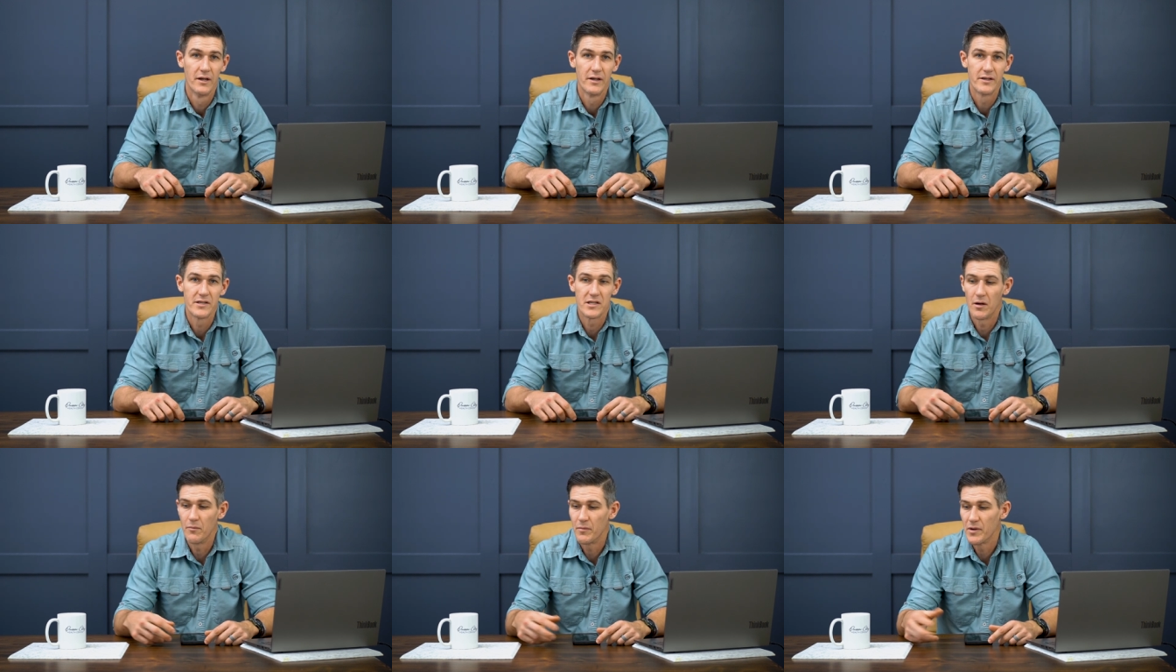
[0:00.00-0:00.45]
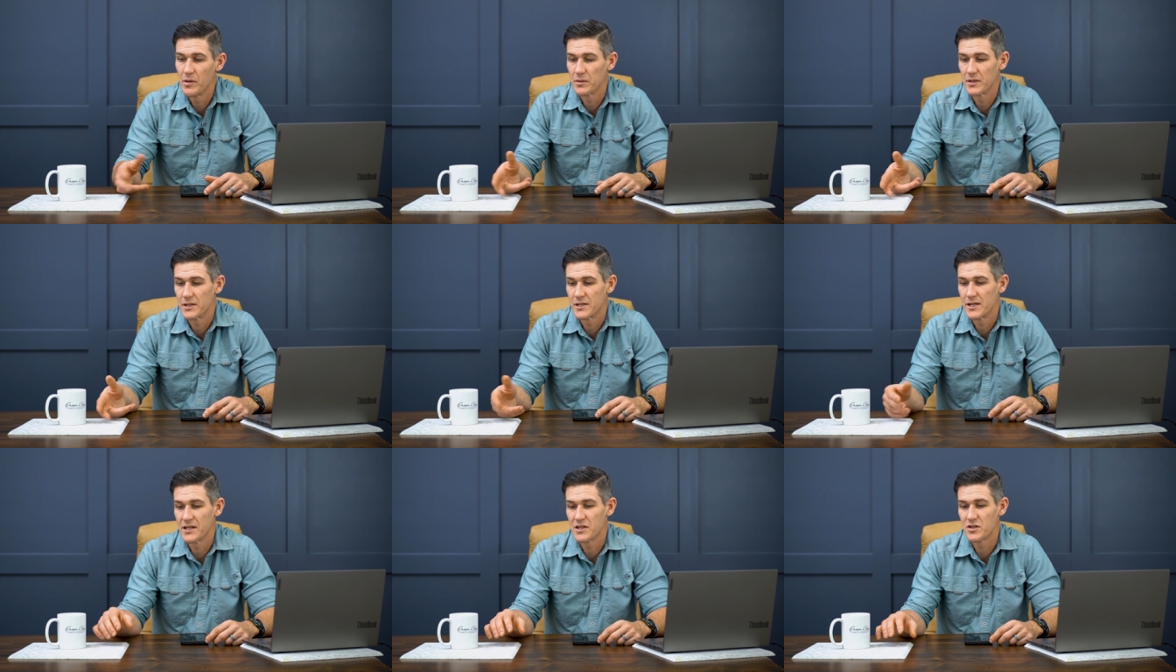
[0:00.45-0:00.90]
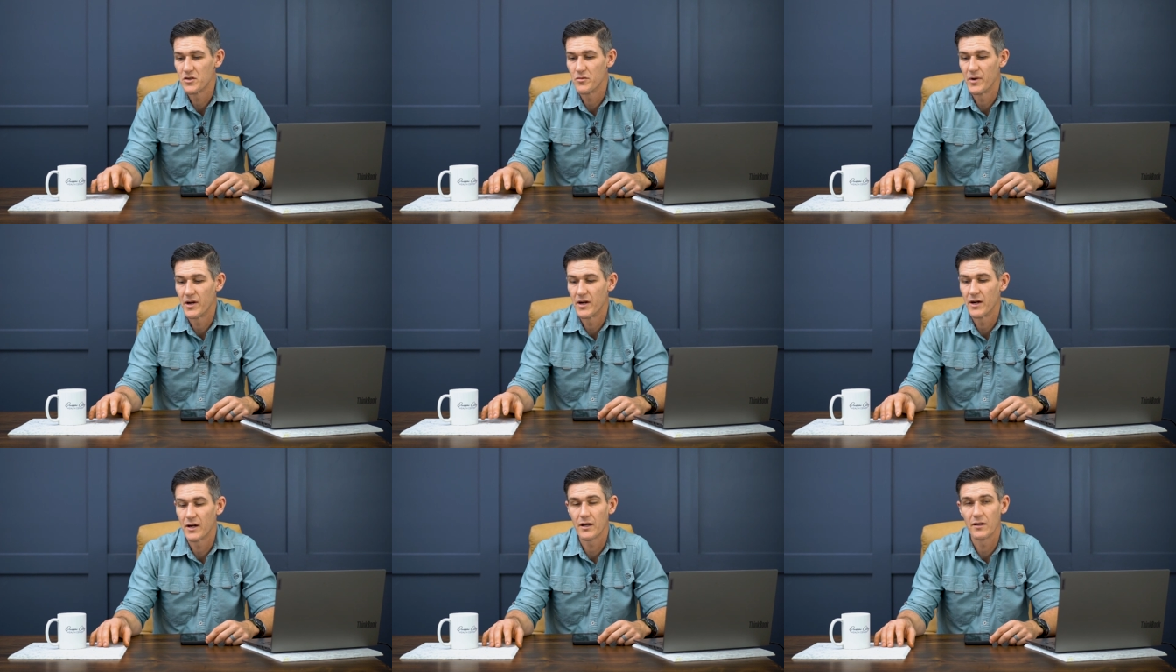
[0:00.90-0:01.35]
Some people that take
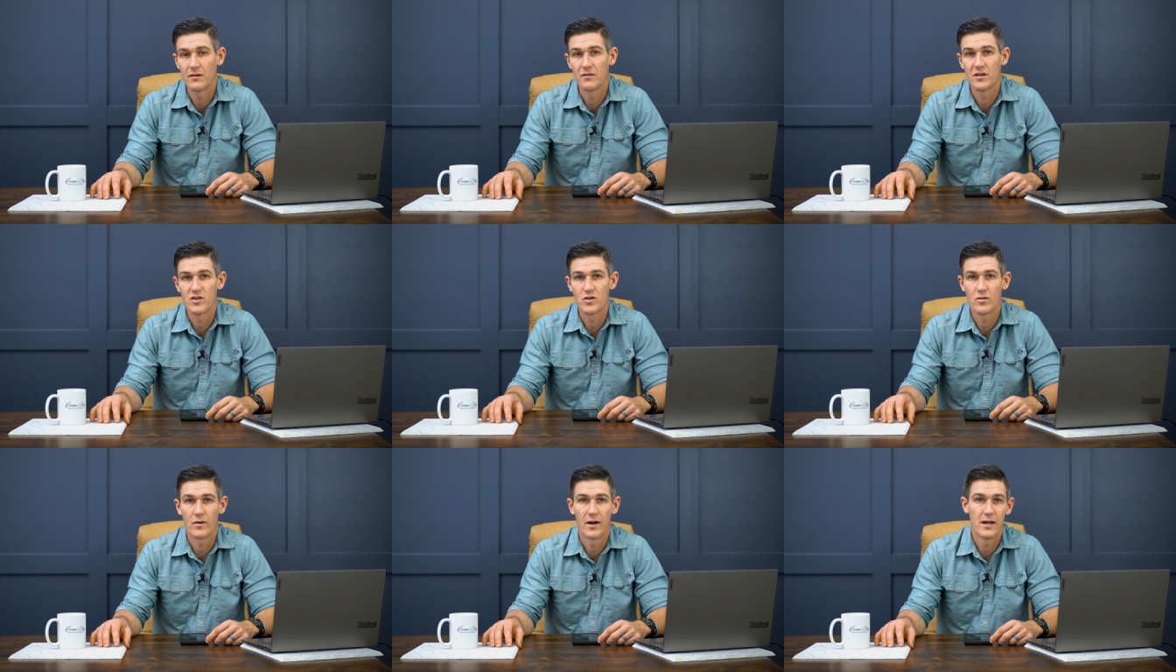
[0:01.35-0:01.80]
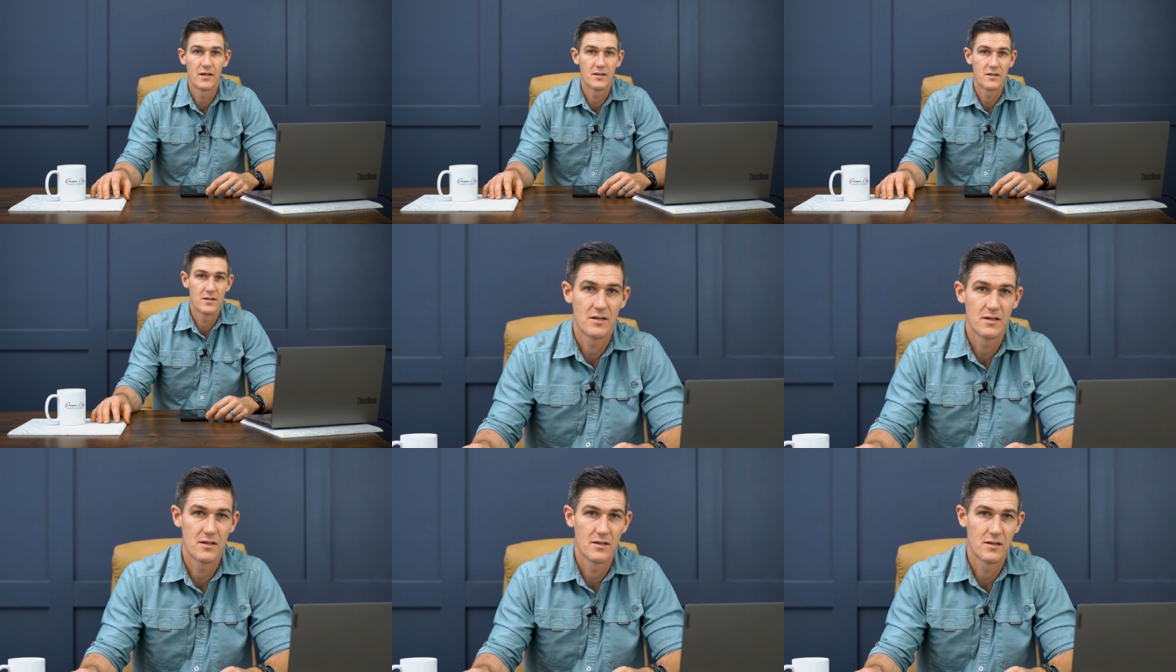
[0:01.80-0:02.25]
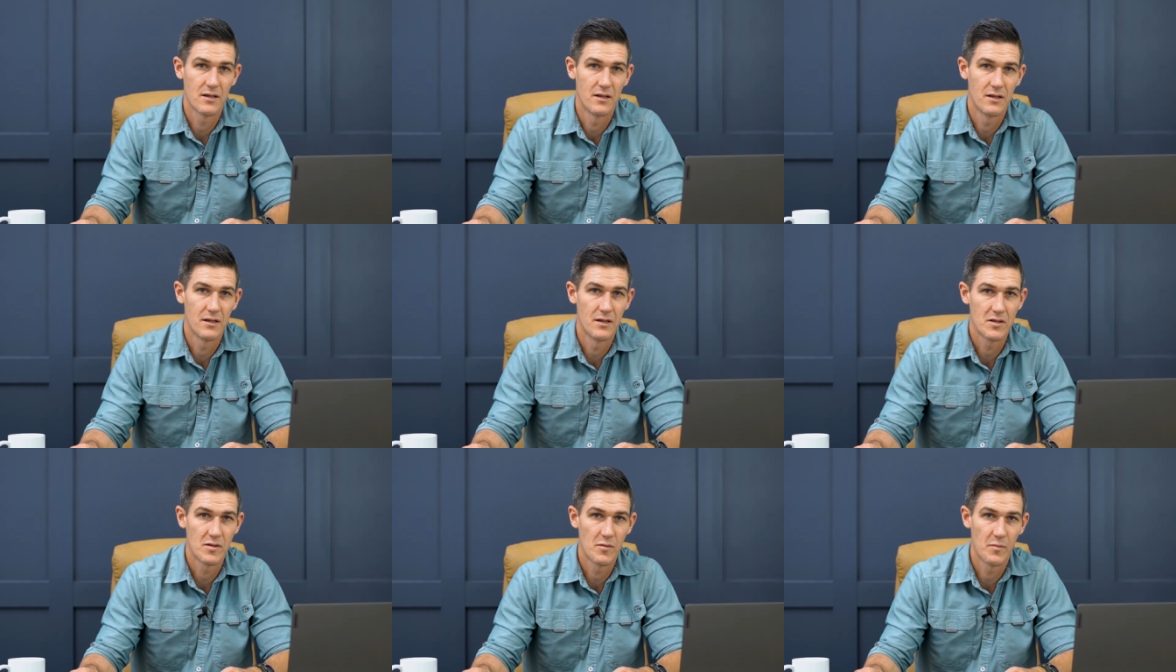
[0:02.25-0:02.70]
turmeric, their psoriasis is
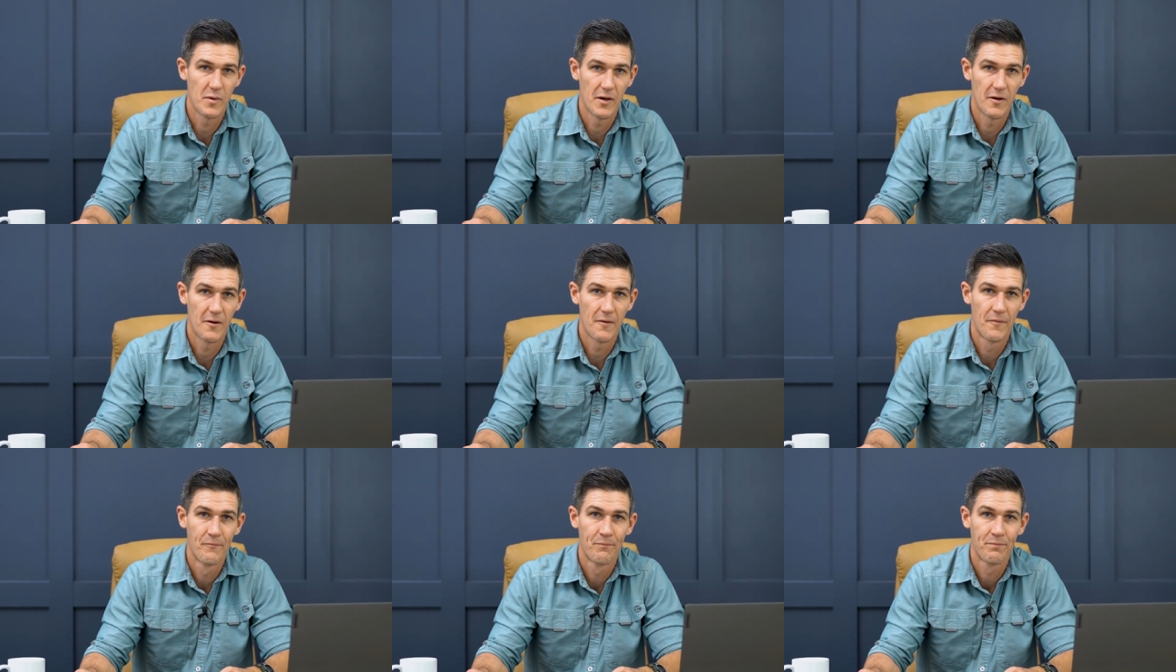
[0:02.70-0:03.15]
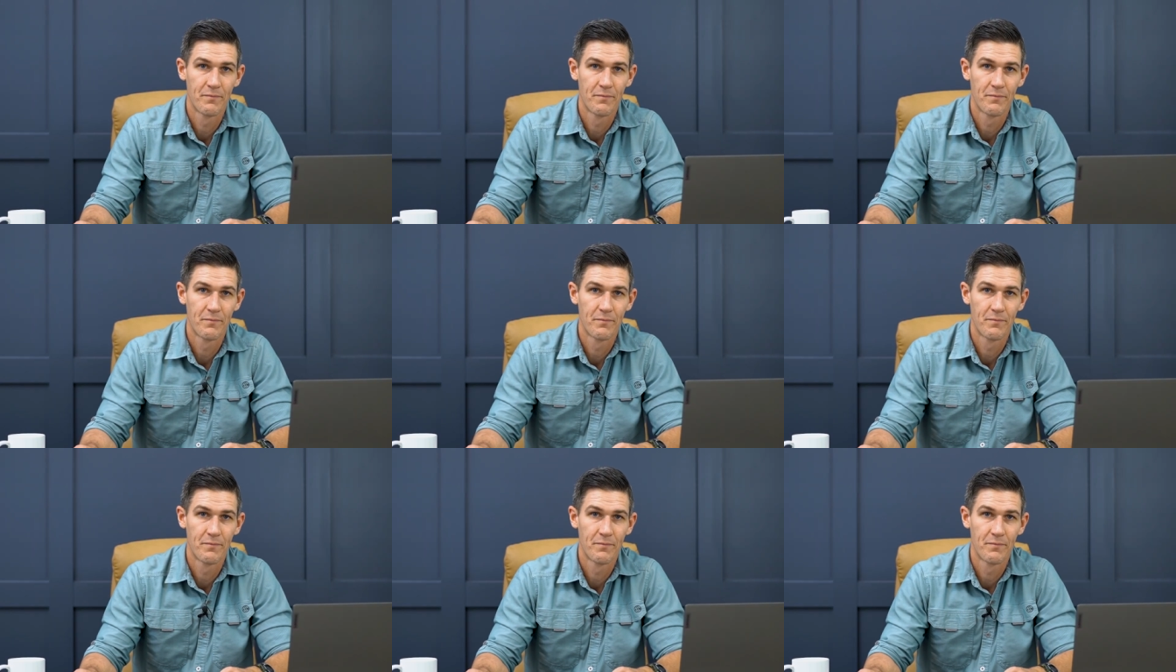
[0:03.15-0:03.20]
going to disappear.